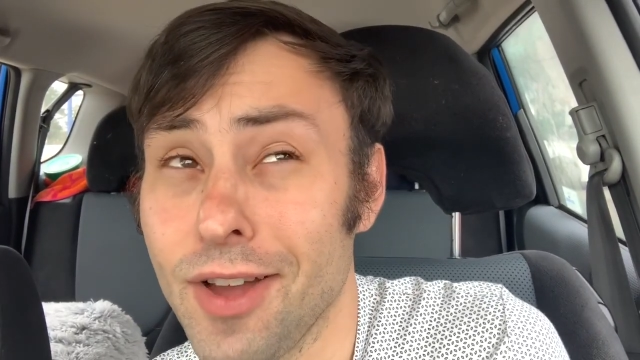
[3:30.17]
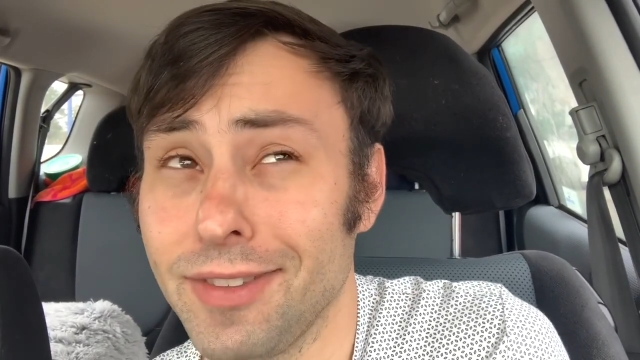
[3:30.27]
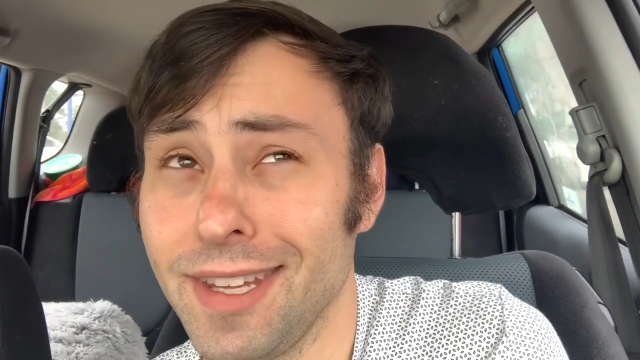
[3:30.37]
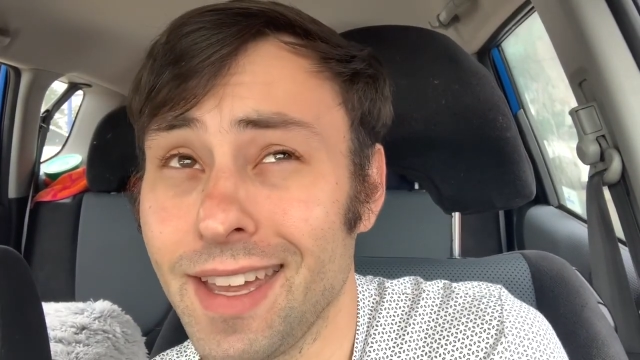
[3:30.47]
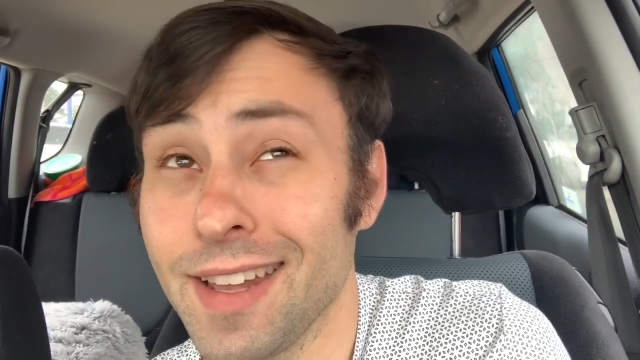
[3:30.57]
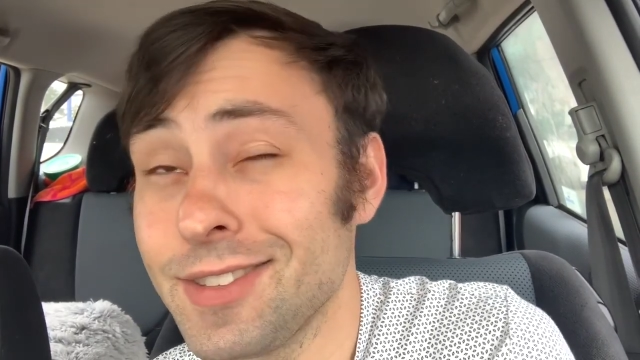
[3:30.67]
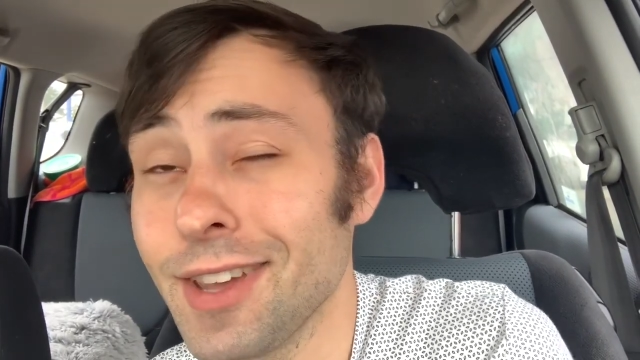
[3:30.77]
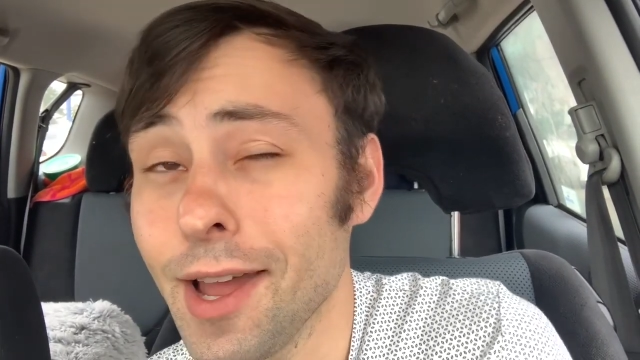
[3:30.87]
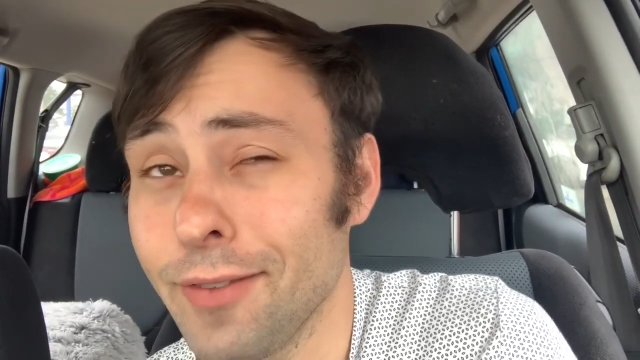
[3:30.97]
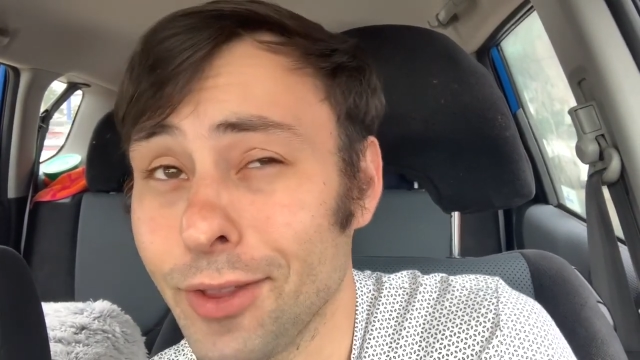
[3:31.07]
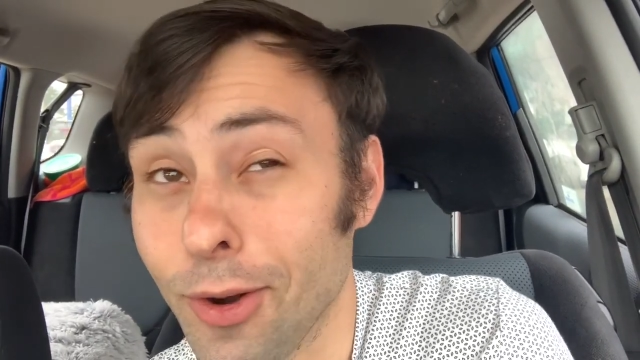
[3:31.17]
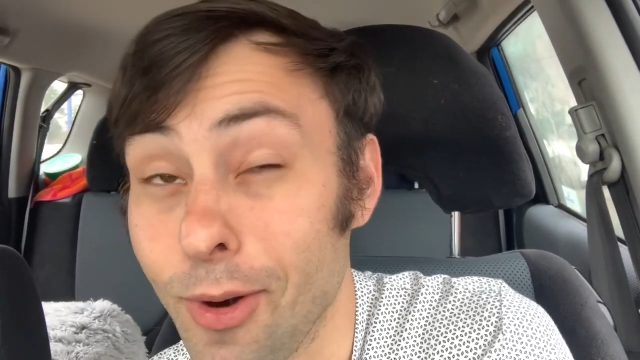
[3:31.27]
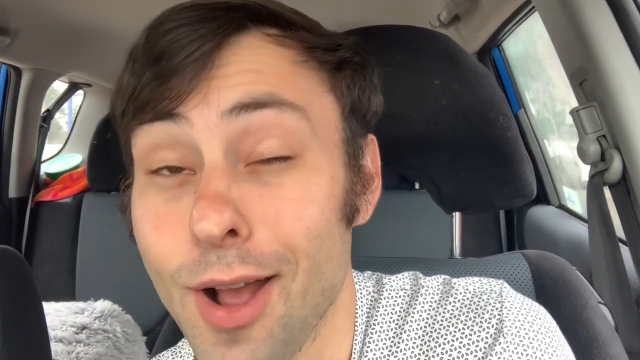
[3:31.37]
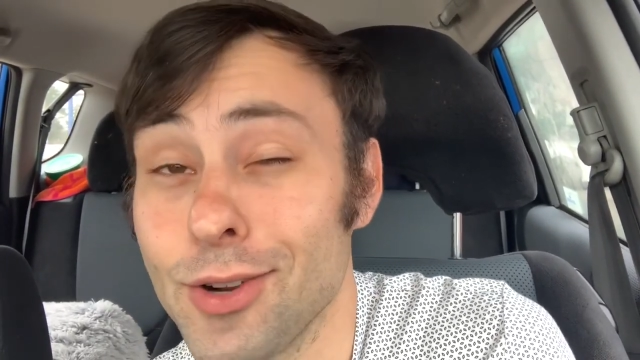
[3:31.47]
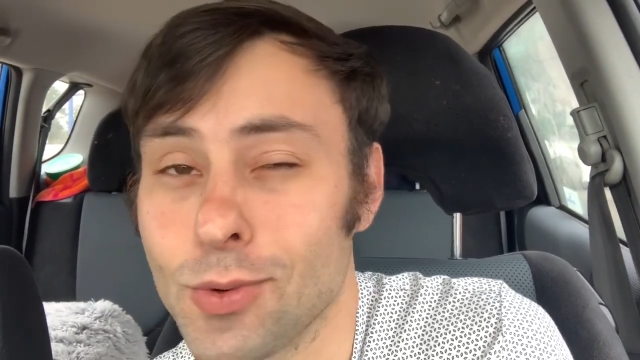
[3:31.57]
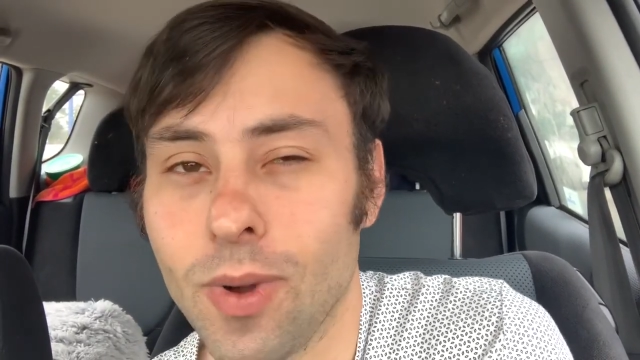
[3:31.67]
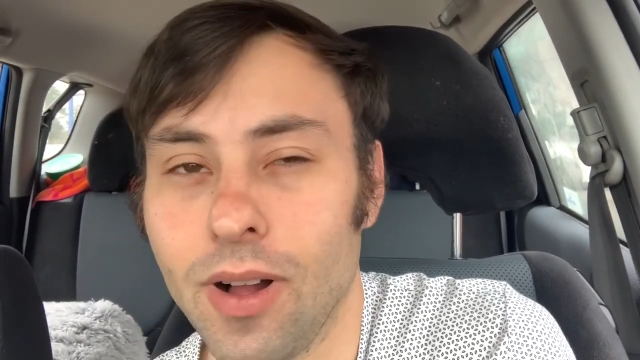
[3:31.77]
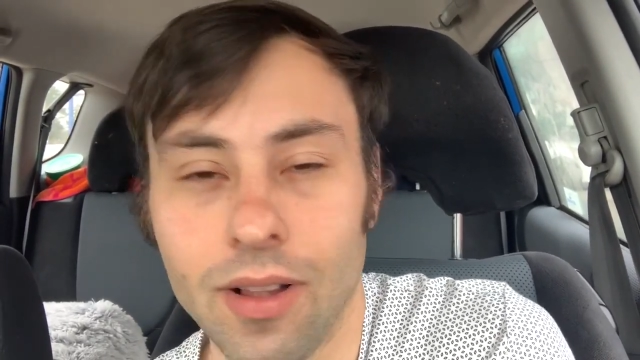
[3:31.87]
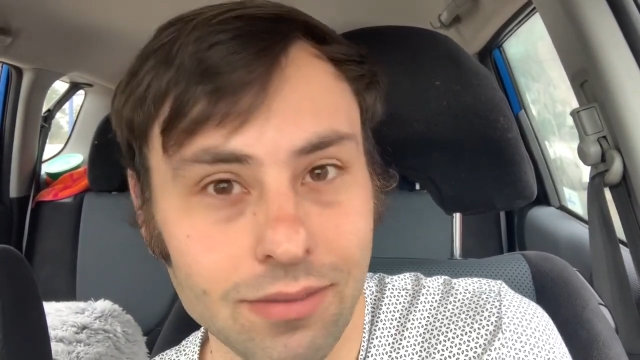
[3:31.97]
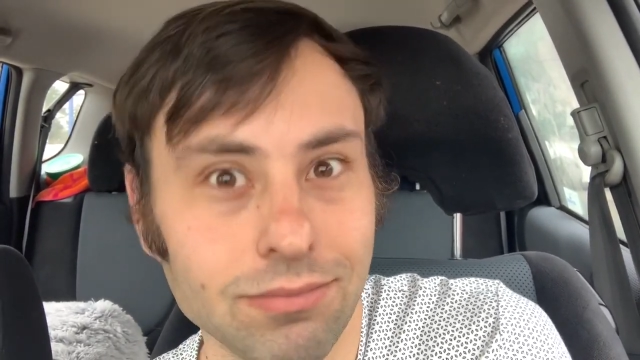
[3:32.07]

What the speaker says: on the inside of the garage wall,